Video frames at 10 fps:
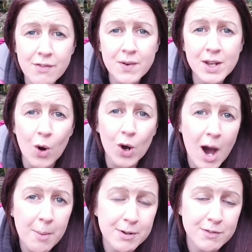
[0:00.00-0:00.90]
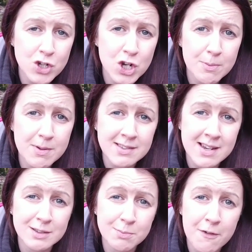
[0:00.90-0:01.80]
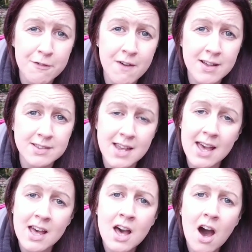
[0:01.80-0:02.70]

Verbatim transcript: I've only got a couple of tubers and it's my first year